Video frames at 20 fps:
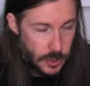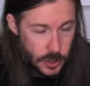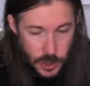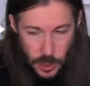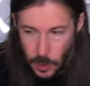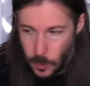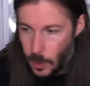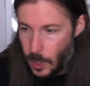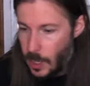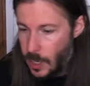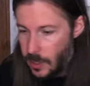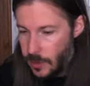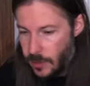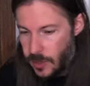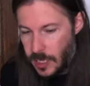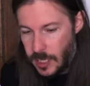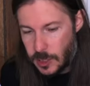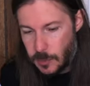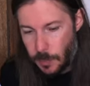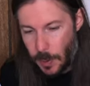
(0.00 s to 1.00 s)
So
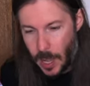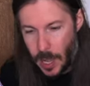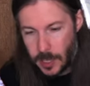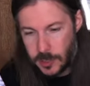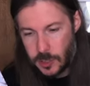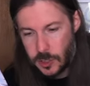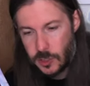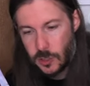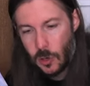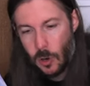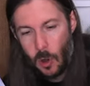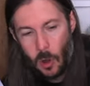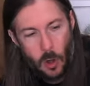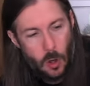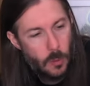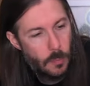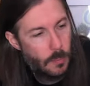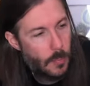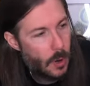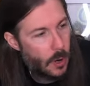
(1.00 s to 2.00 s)
these boxes are
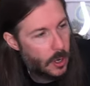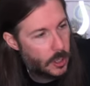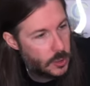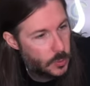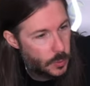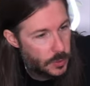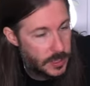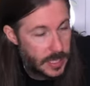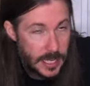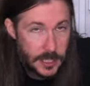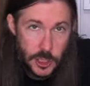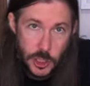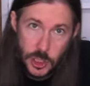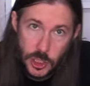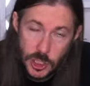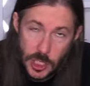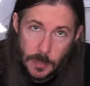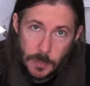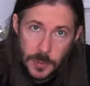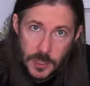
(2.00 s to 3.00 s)
all marked with that
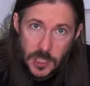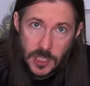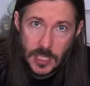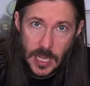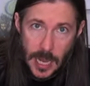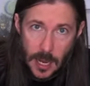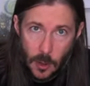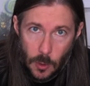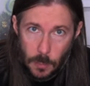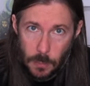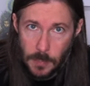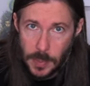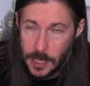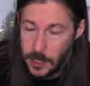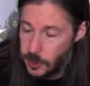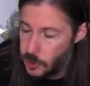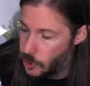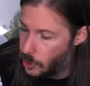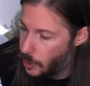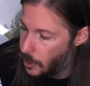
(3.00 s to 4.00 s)
ship scale
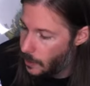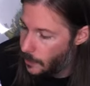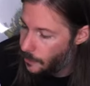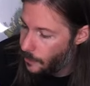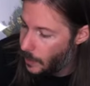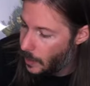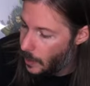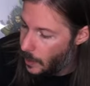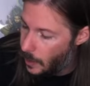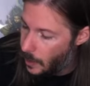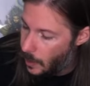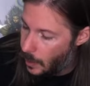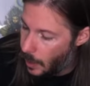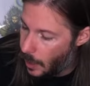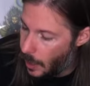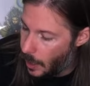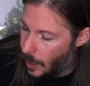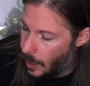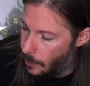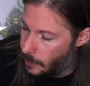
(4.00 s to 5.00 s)
miniature
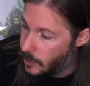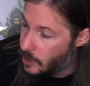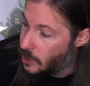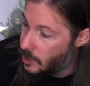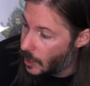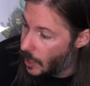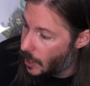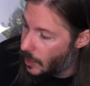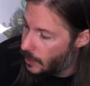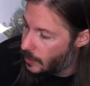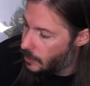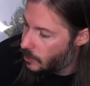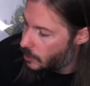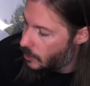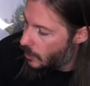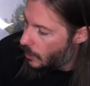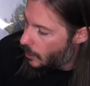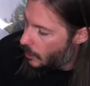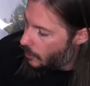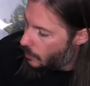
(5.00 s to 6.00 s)
um, size.
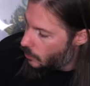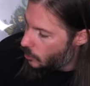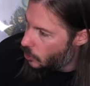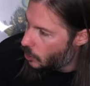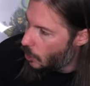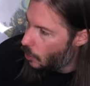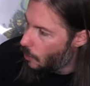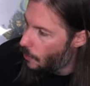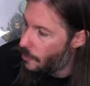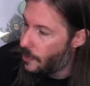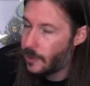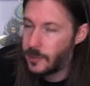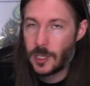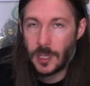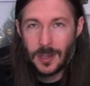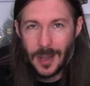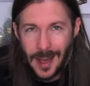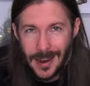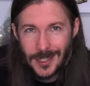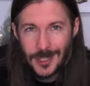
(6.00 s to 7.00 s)
So there's a
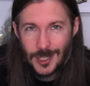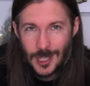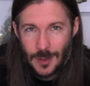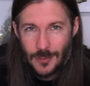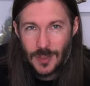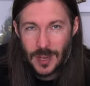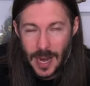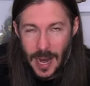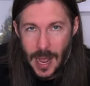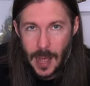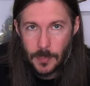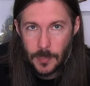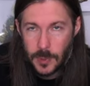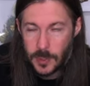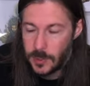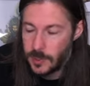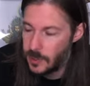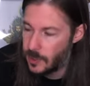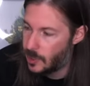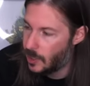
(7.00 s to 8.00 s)
lot of stuff that
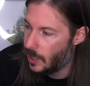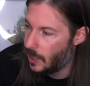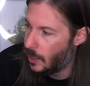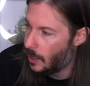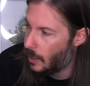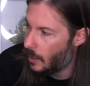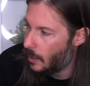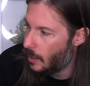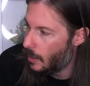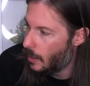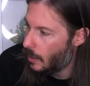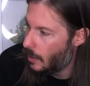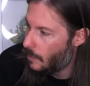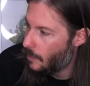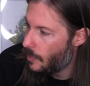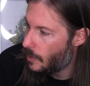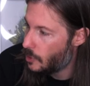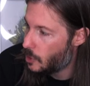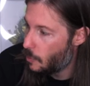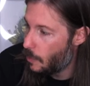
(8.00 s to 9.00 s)
happens in
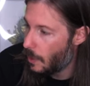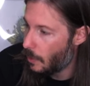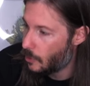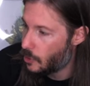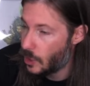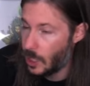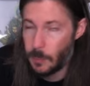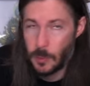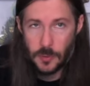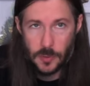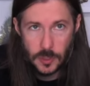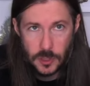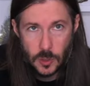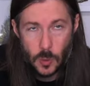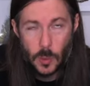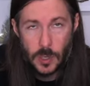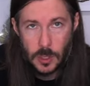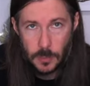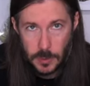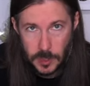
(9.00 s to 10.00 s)
Spelljammer that's
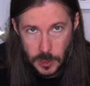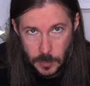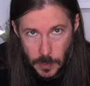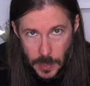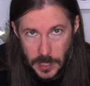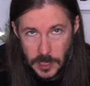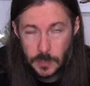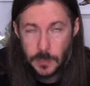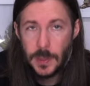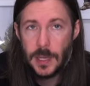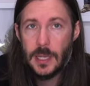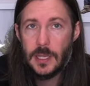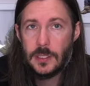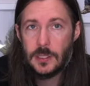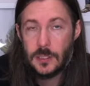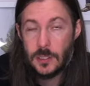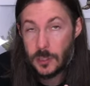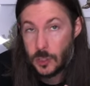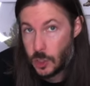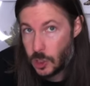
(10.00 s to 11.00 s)
going to be
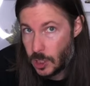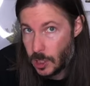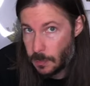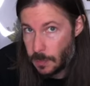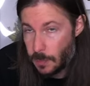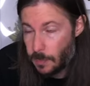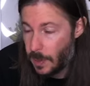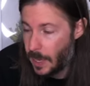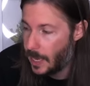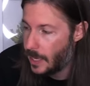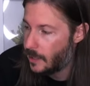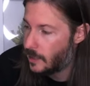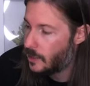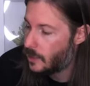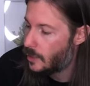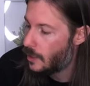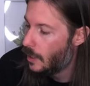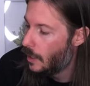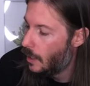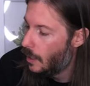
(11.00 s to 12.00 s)
space-based,
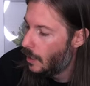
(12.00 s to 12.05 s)
ship-based.